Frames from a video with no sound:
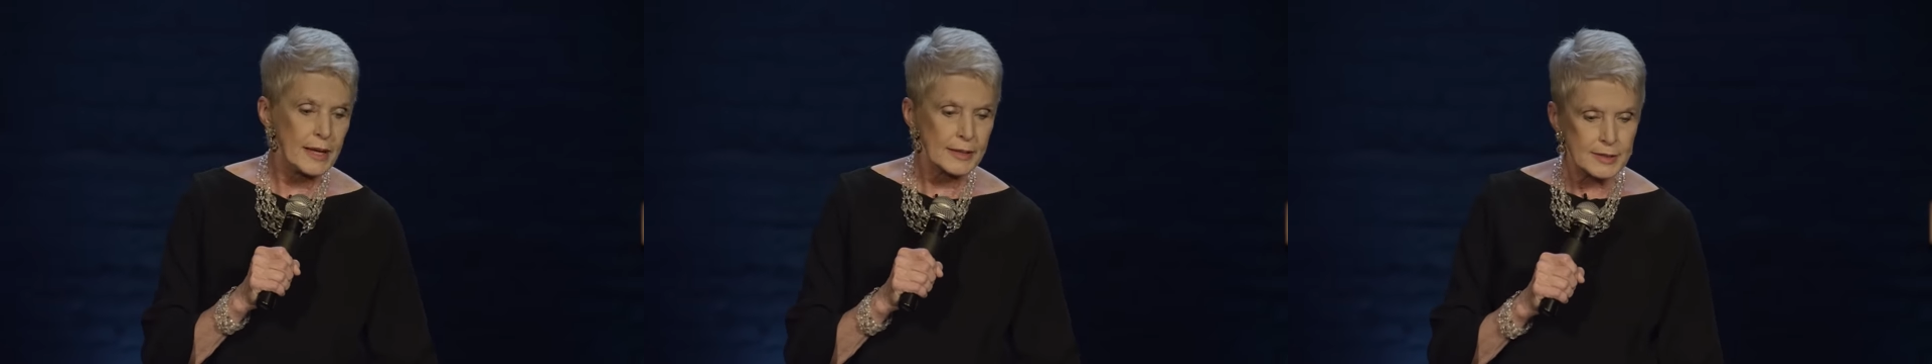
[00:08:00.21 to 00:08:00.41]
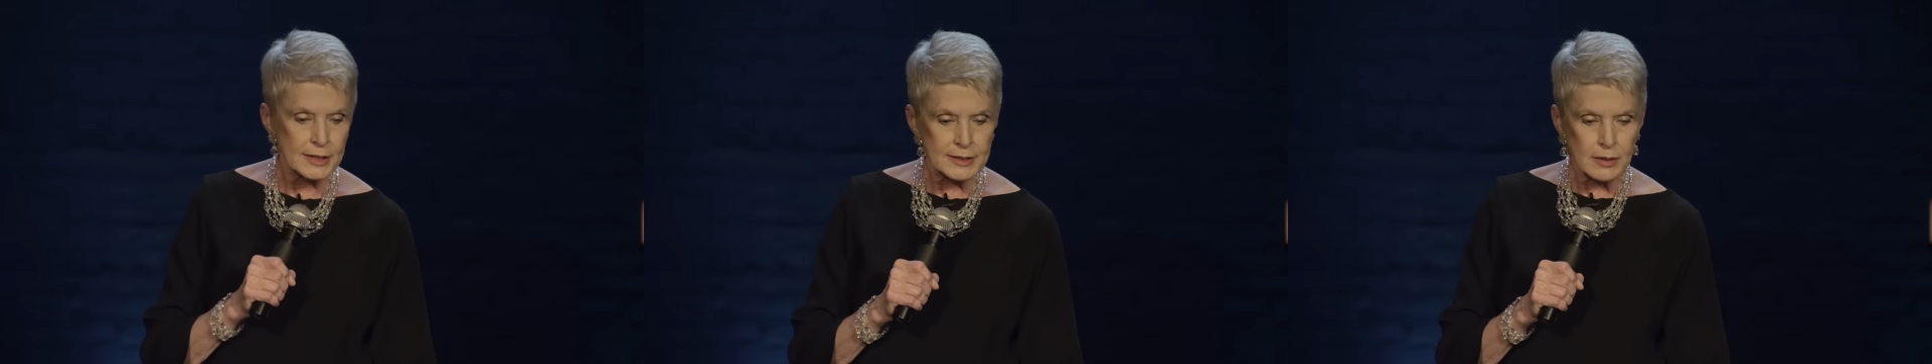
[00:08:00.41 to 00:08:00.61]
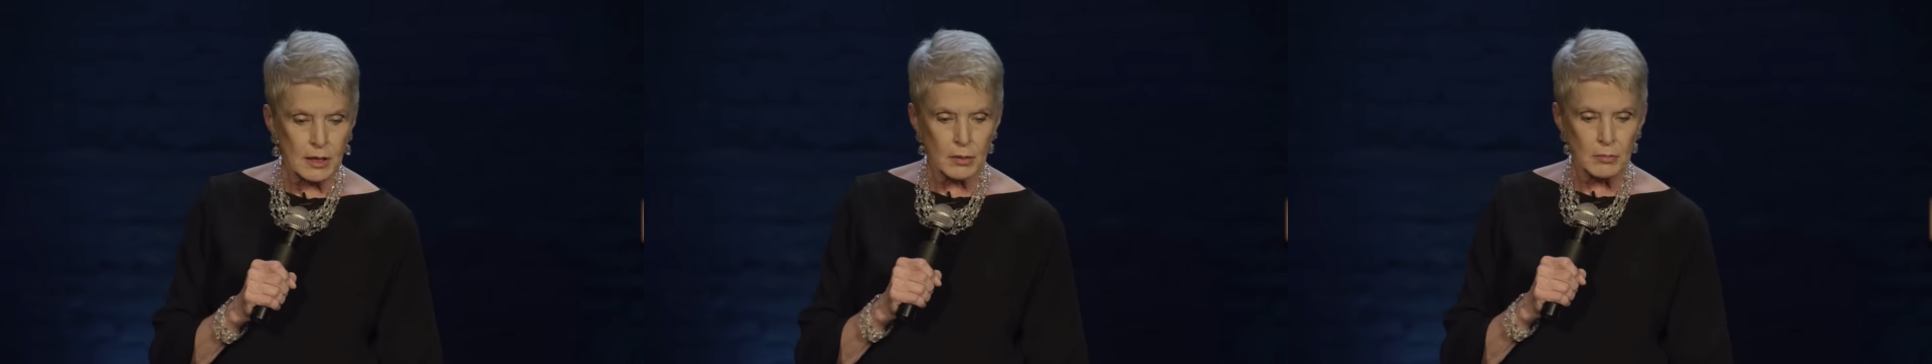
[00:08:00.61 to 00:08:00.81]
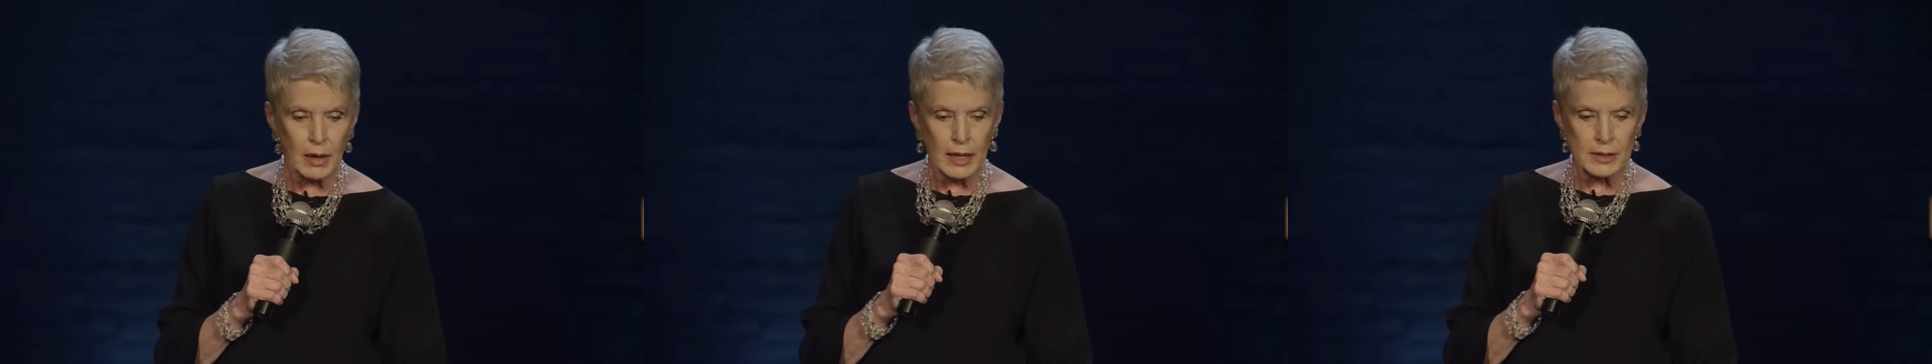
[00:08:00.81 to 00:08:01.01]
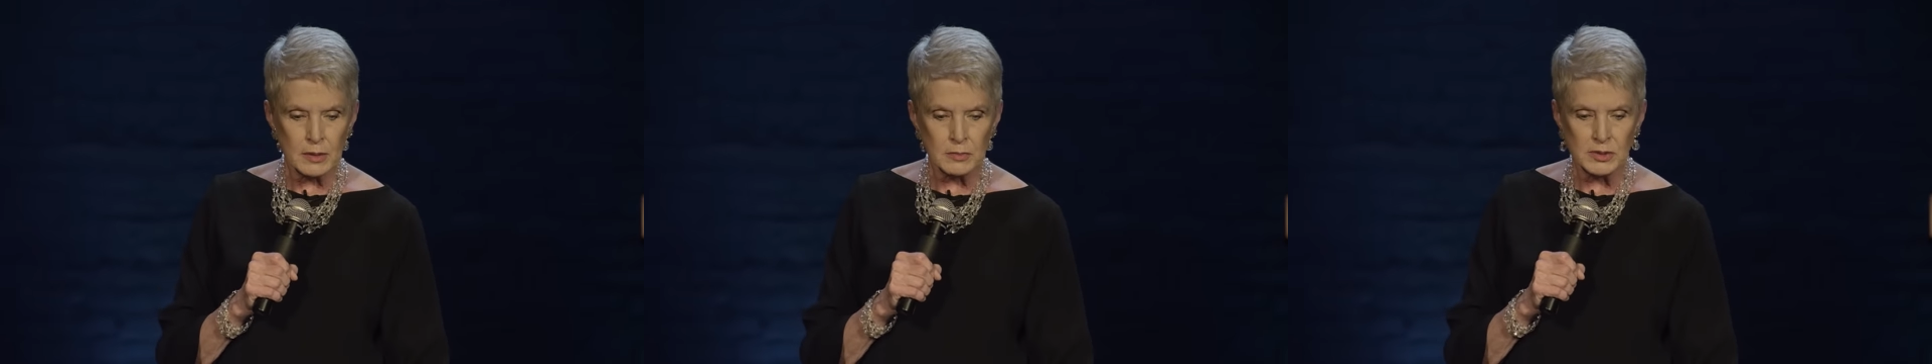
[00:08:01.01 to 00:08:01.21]
They just come
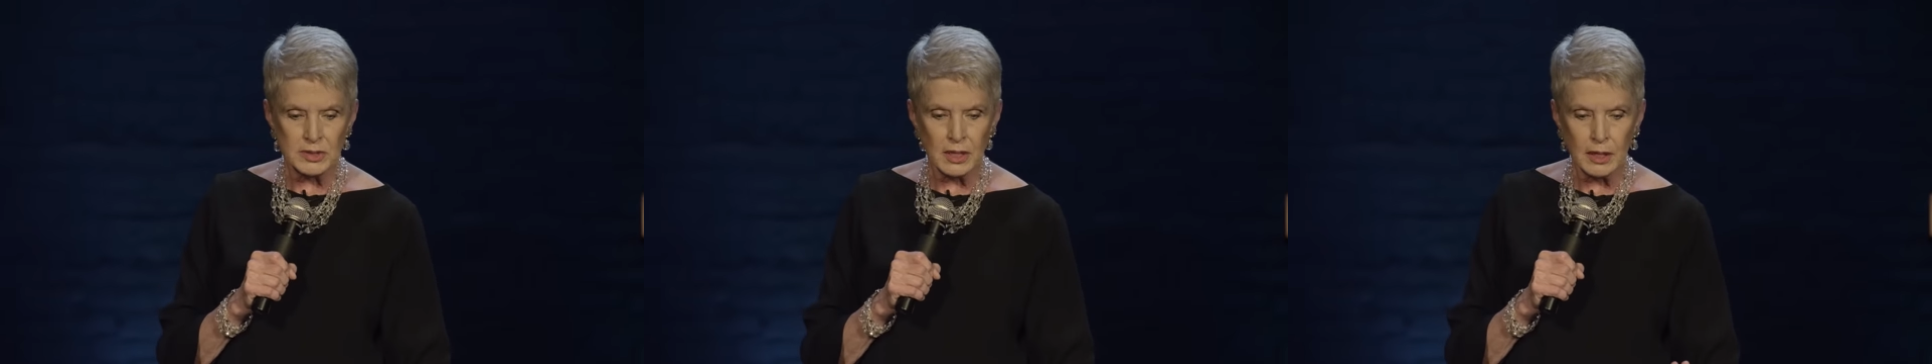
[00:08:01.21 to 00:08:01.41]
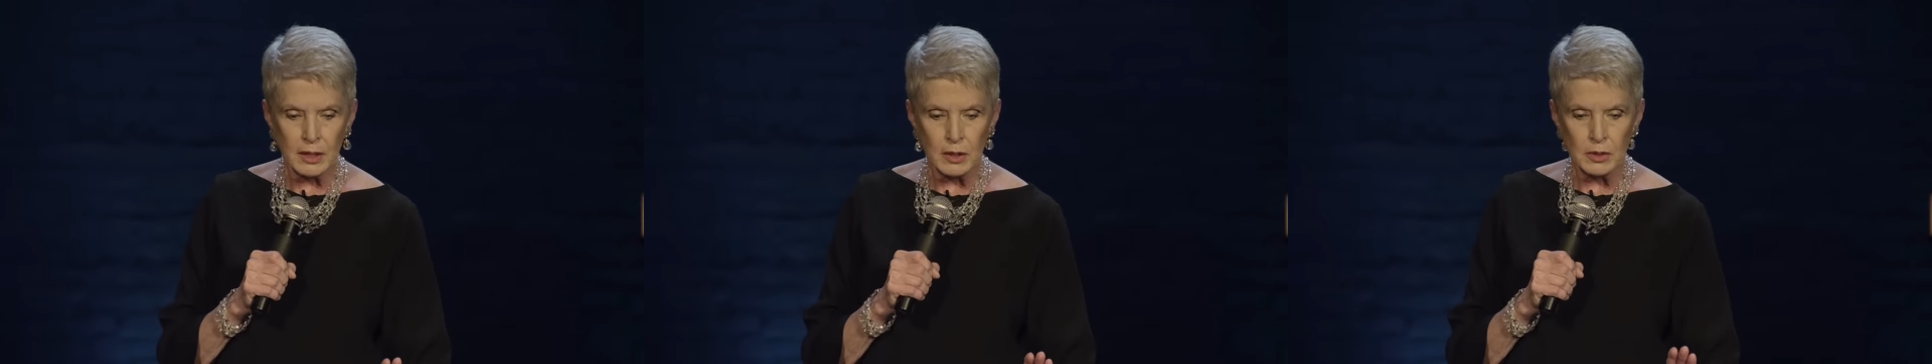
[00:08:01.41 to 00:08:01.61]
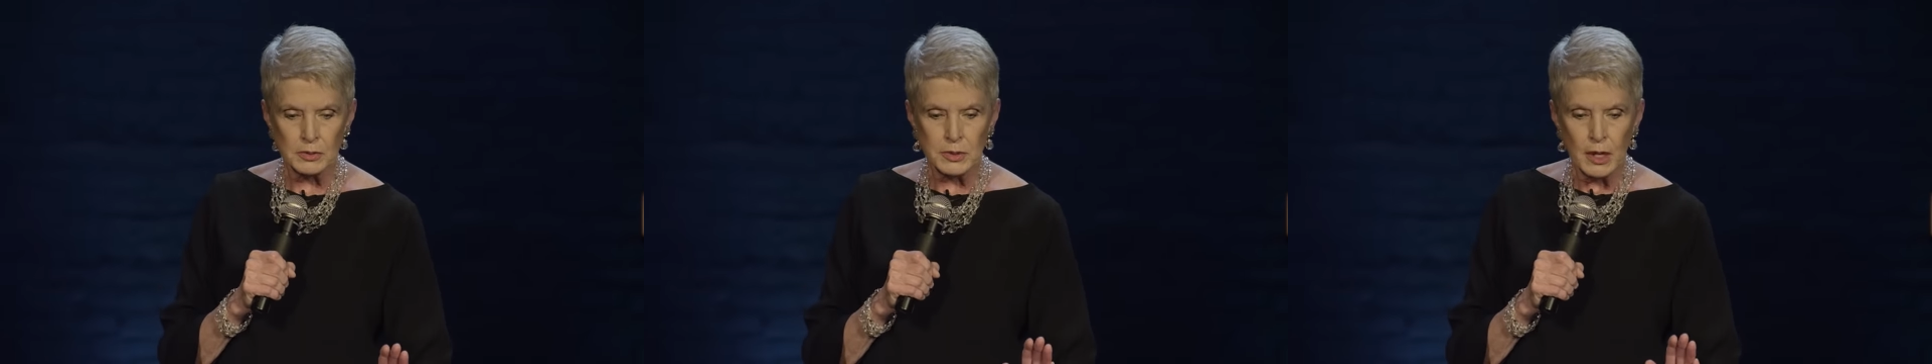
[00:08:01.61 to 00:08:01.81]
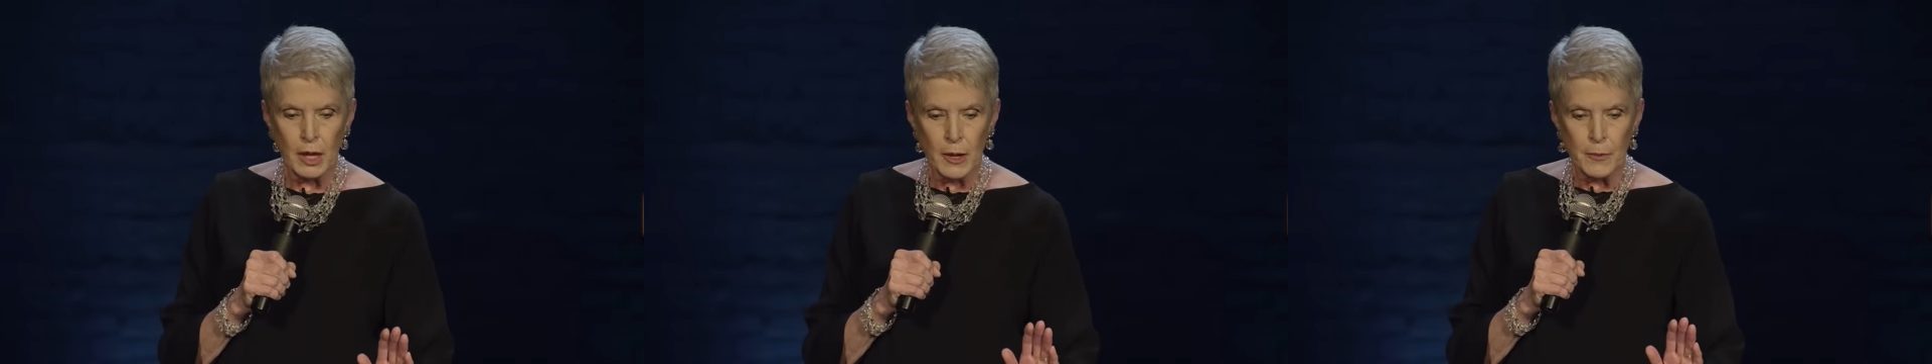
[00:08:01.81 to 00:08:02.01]
by themselves.